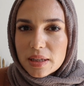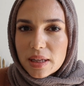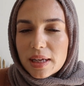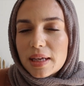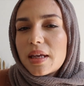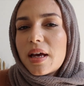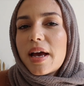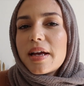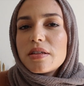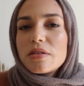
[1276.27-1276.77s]

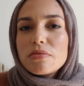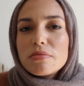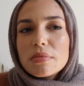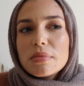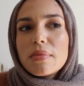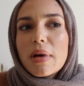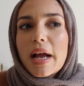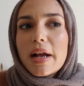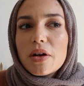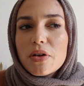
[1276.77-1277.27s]
Like
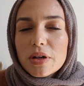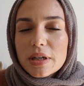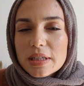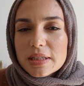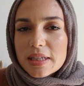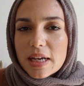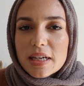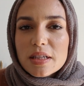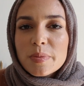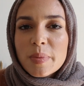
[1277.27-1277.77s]
I
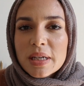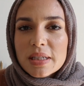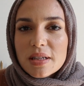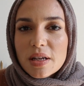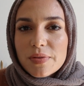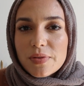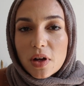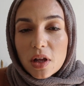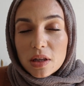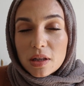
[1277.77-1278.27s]
criticize
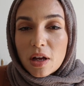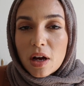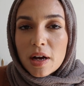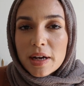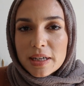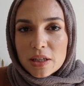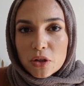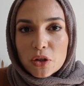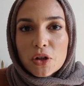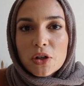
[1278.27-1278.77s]
myself a lot
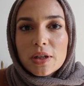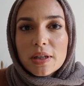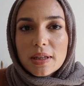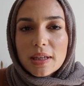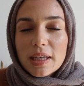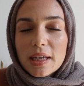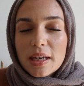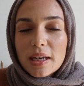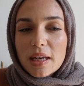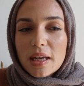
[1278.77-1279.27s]

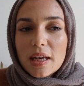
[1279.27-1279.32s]
internally,